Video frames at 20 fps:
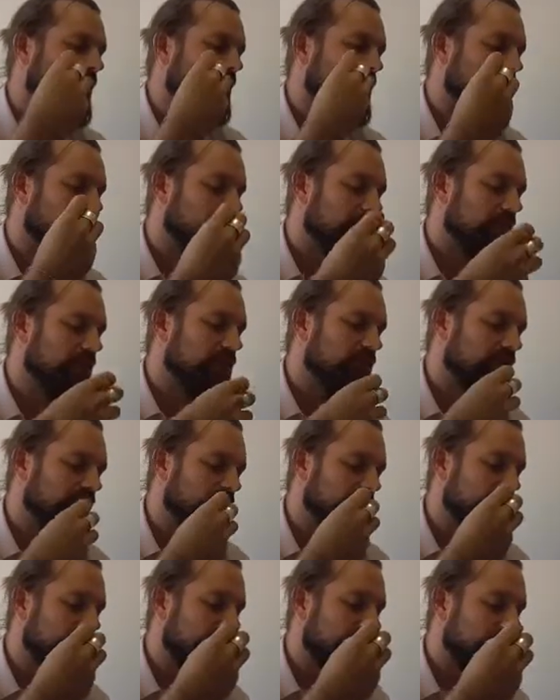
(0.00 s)
knowledge,
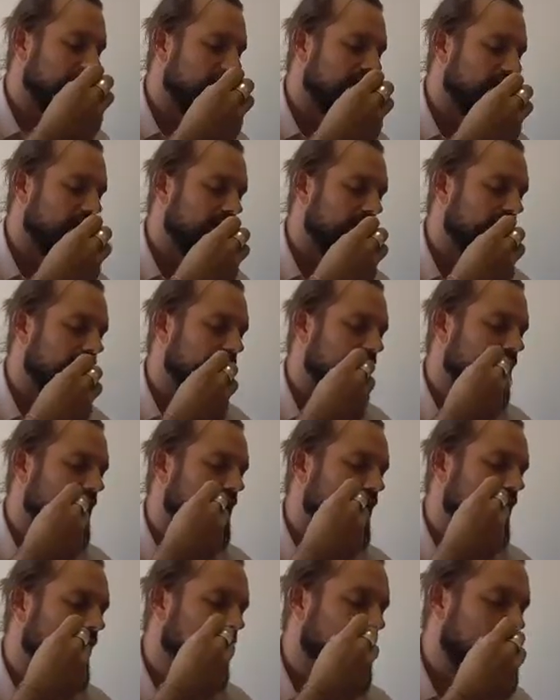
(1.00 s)
they
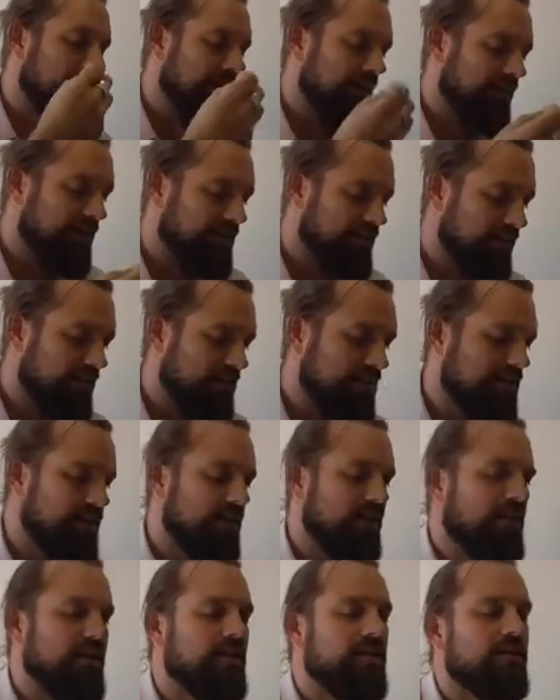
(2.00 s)
access
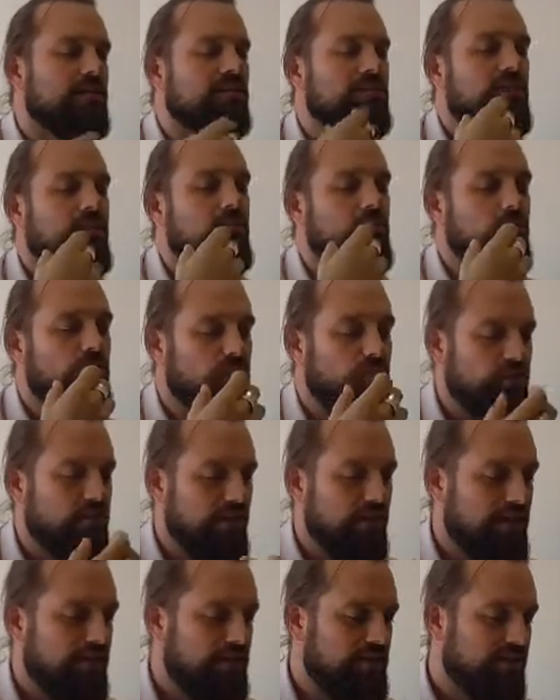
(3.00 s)
things, they are more
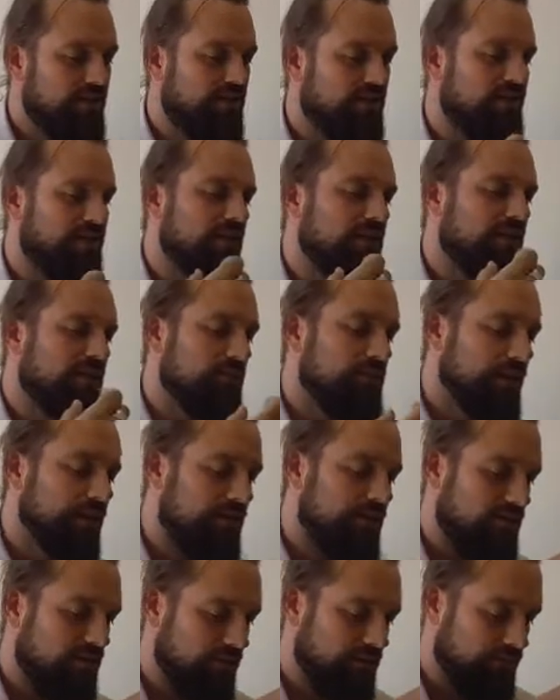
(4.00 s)
creative and
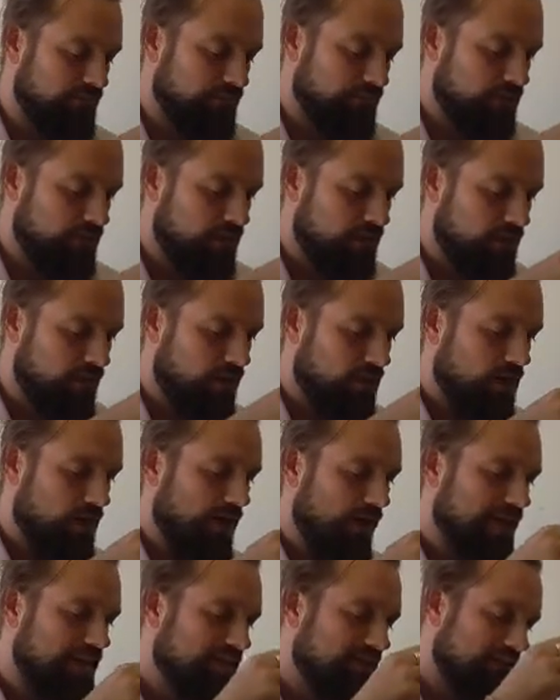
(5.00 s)
independent.
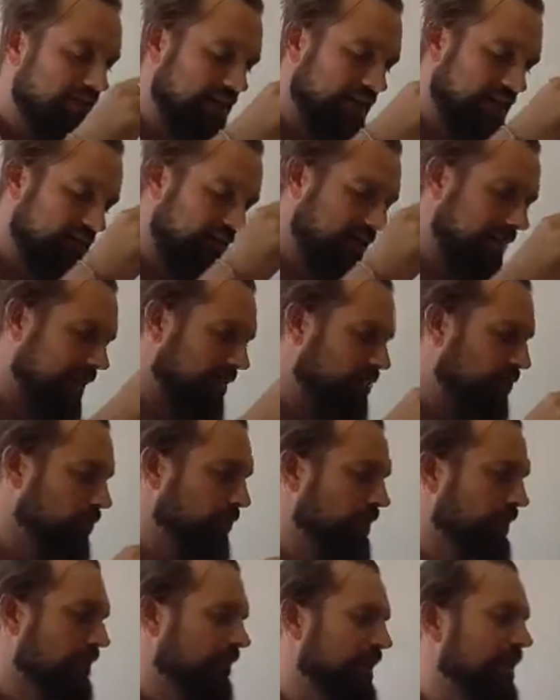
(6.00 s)
And to get to that
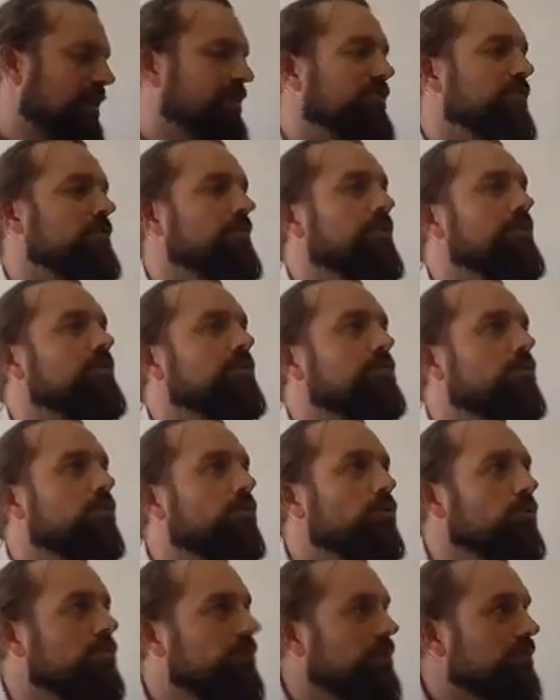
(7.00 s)
point, they have to be
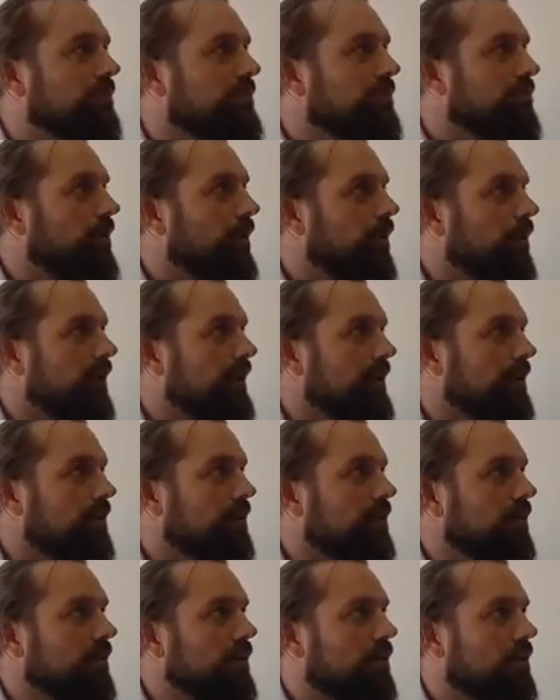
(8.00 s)
supported by
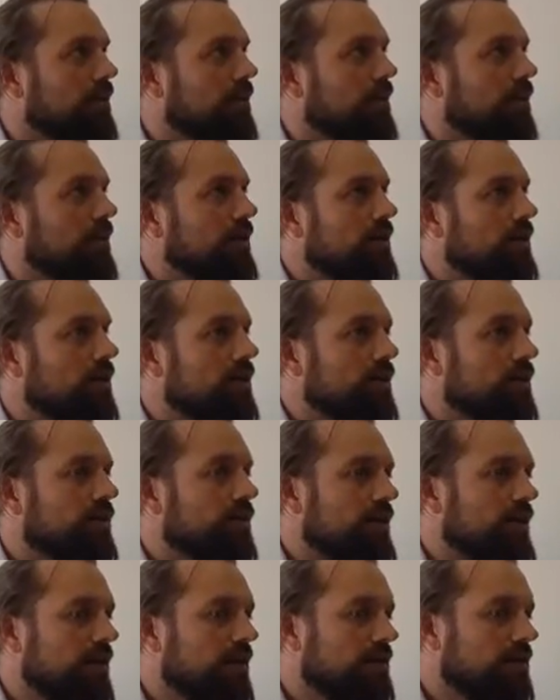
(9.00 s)

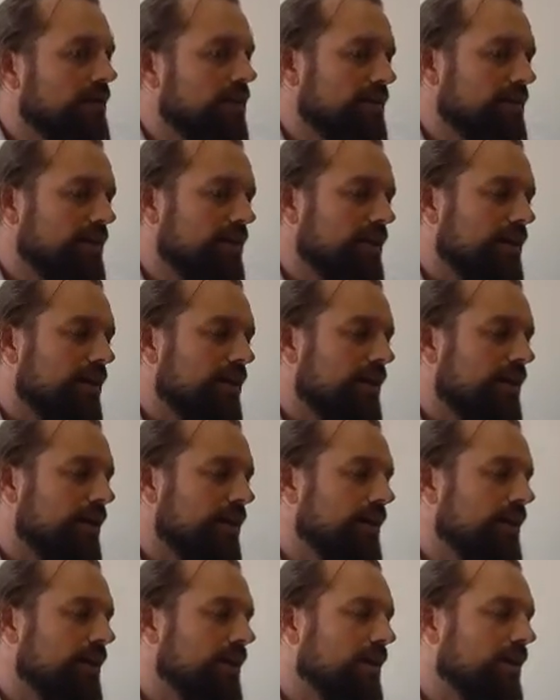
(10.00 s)
things like
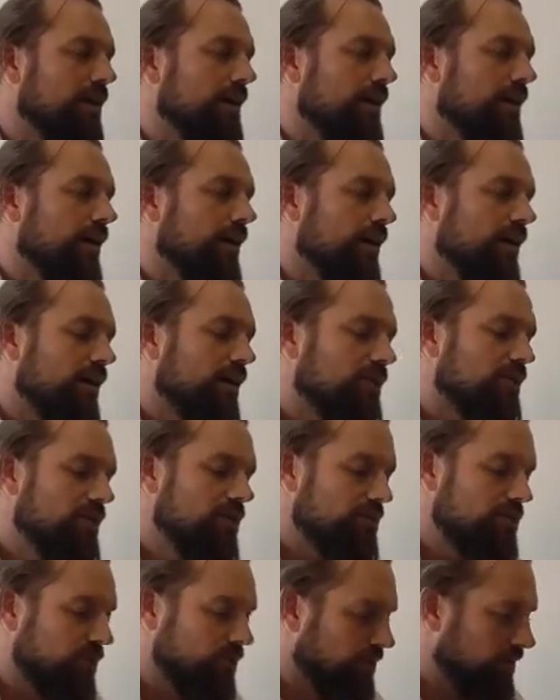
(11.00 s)
their
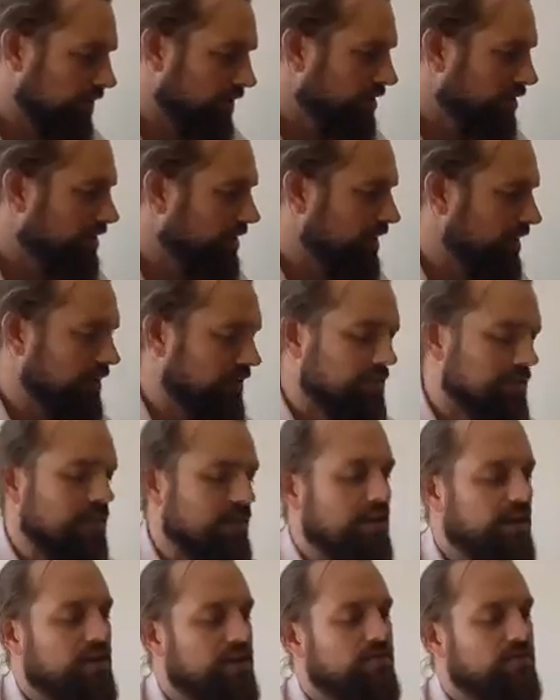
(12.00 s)
physical needs. They need to
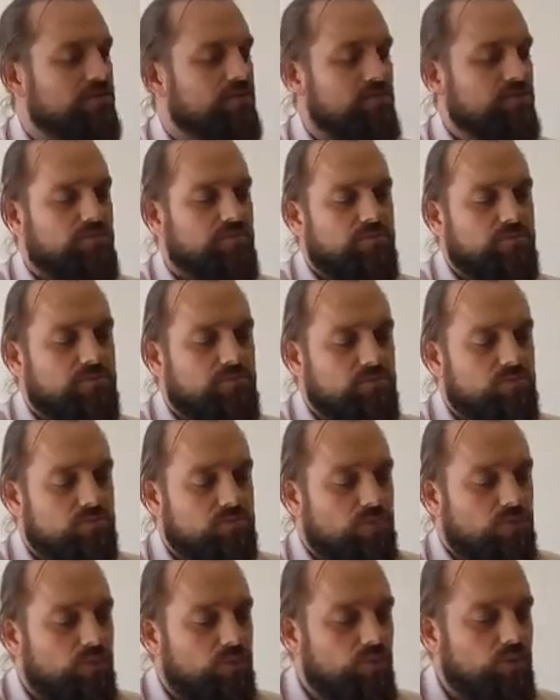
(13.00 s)

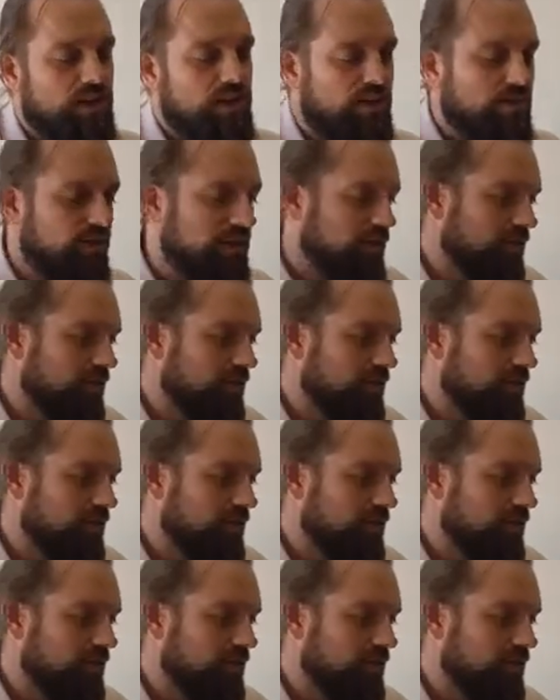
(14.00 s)
have